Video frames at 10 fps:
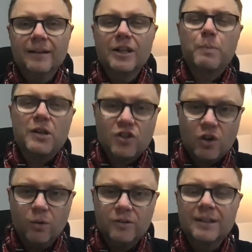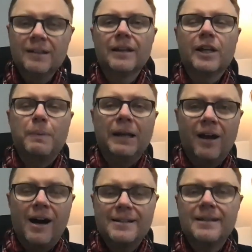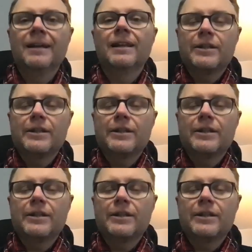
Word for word: Let's be salt, let's be light,